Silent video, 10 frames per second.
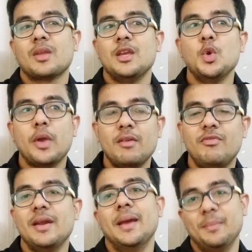you can
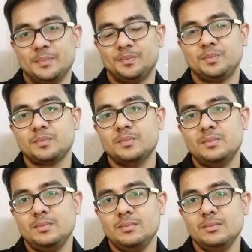win him.
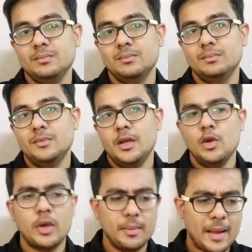
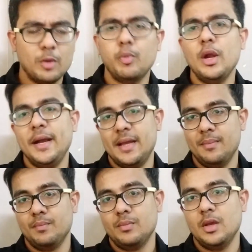You can manipulate
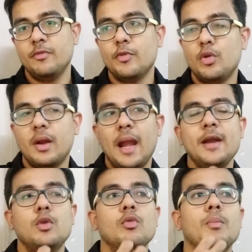him. If you
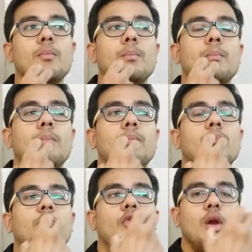try to
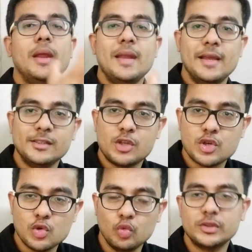fall in his
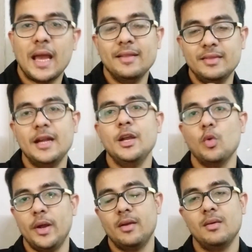shoes and then
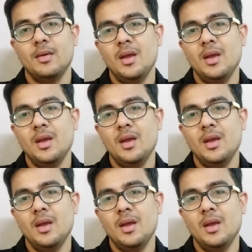do it.